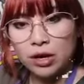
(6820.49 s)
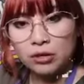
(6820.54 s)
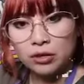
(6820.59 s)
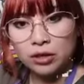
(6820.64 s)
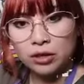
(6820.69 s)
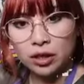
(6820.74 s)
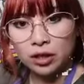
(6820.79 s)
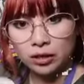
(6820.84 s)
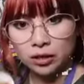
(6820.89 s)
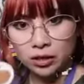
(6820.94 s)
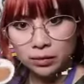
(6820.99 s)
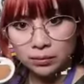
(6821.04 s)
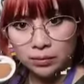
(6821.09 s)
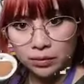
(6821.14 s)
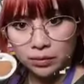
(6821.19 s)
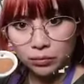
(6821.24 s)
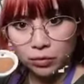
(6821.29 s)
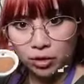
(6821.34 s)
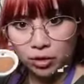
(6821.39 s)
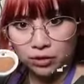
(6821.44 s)
color,
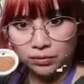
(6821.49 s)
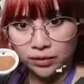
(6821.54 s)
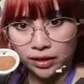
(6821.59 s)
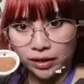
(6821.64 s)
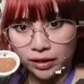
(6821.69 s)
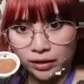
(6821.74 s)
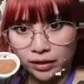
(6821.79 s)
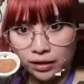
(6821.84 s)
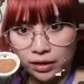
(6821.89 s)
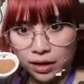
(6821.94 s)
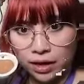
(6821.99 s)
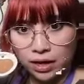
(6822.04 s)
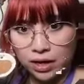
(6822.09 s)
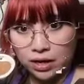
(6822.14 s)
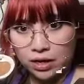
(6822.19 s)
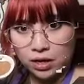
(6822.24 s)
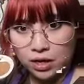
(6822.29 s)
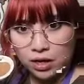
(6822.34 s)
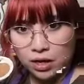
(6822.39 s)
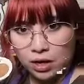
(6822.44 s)
but more of like a